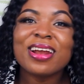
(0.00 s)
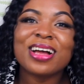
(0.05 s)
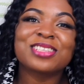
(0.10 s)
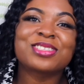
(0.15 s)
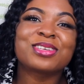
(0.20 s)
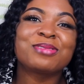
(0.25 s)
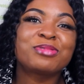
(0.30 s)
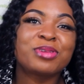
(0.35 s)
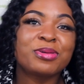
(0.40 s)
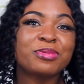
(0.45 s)
are
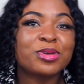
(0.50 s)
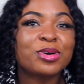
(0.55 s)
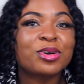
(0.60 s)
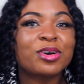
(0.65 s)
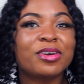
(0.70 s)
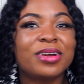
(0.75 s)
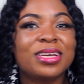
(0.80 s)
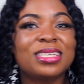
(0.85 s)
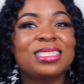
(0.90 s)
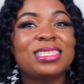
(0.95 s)
some
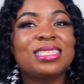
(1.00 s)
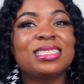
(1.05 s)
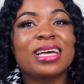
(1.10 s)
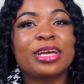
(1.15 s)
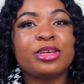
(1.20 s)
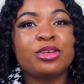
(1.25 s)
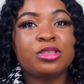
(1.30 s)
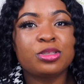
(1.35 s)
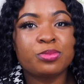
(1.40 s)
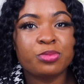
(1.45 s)
cryptocurrencies
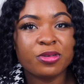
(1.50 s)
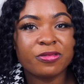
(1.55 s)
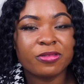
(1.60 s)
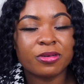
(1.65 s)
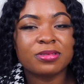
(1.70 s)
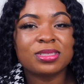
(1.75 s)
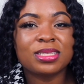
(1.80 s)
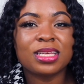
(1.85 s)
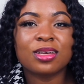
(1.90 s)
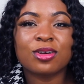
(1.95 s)
that use proof
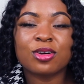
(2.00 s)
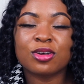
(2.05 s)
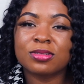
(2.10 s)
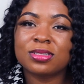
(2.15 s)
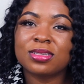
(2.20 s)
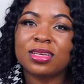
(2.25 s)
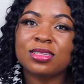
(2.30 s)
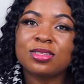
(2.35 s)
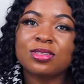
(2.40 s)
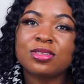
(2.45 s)
of stake
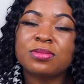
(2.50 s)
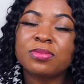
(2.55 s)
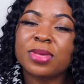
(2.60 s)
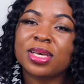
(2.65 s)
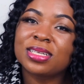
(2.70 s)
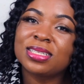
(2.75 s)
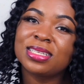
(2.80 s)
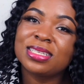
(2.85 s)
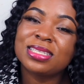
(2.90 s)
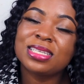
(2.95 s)
consensus
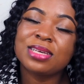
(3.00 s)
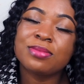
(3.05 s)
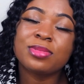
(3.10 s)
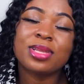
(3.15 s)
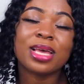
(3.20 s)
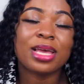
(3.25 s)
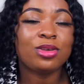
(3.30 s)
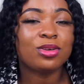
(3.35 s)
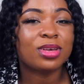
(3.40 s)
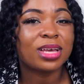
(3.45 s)
mechanism
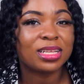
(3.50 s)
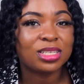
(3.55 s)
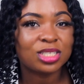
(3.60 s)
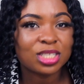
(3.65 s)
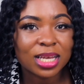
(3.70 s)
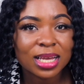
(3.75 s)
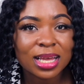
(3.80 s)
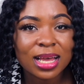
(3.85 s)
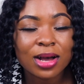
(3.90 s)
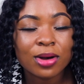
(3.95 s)
that you can
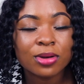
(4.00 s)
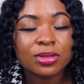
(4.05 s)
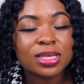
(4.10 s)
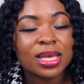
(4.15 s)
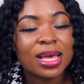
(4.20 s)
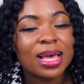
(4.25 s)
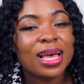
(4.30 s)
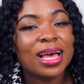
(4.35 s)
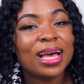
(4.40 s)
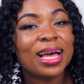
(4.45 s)
check out,
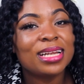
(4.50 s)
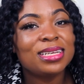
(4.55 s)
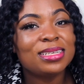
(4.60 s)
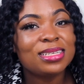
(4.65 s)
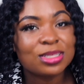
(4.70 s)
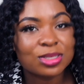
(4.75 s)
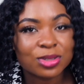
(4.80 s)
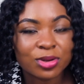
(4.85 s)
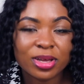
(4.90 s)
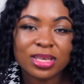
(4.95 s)
and
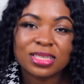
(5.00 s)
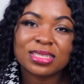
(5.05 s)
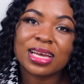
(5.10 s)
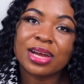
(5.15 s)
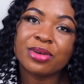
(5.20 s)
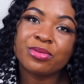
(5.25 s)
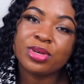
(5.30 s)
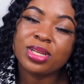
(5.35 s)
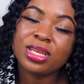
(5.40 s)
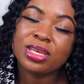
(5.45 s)
these coins
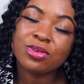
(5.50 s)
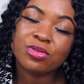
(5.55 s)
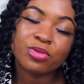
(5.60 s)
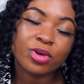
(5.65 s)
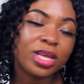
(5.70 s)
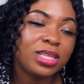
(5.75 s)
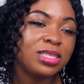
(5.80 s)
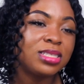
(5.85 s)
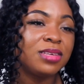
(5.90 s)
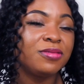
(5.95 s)
are really
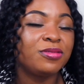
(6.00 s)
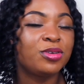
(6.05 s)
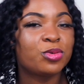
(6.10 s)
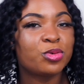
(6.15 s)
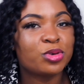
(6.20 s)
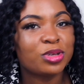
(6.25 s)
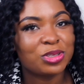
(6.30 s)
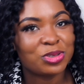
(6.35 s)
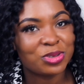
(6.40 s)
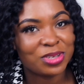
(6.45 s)
great if you
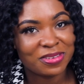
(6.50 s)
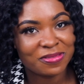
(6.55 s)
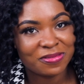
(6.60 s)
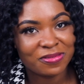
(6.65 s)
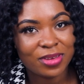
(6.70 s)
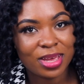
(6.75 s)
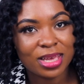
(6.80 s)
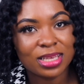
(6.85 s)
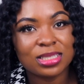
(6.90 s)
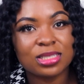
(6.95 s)
want to
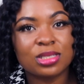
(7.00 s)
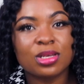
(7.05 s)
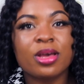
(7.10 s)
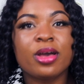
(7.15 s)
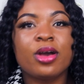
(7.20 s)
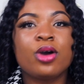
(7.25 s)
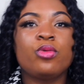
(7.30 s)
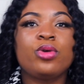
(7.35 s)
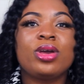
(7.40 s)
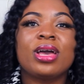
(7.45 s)
invest.
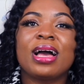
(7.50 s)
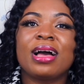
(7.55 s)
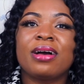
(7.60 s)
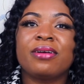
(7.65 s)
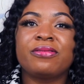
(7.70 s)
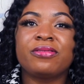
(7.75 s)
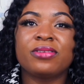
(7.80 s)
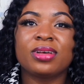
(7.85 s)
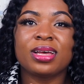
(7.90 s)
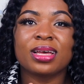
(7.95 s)
We
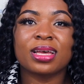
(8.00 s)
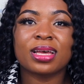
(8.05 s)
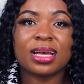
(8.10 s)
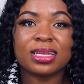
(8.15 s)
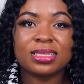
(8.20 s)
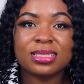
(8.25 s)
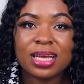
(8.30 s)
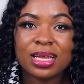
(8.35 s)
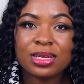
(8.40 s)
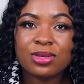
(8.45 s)
have
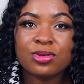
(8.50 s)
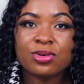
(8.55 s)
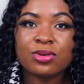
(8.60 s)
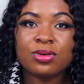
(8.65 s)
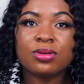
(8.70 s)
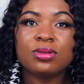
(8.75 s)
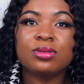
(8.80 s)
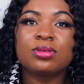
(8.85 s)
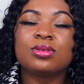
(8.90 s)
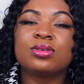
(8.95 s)

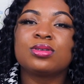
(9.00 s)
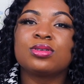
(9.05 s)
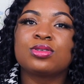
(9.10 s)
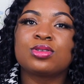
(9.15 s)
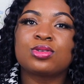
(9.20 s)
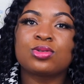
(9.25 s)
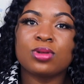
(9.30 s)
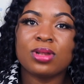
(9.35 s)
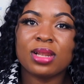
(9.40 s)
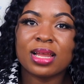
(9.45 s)
Cardano,
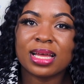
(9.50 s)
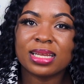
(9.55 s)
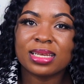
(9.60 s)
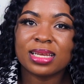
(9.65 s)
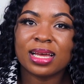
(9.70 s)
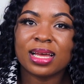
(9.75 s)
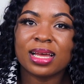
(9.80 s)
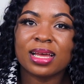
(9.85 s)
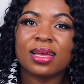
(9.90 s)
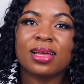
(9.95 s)

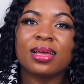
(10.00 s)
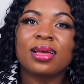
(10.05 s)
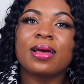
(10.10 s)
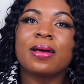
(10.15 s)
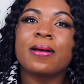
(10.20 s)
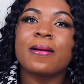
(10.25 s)
Solana,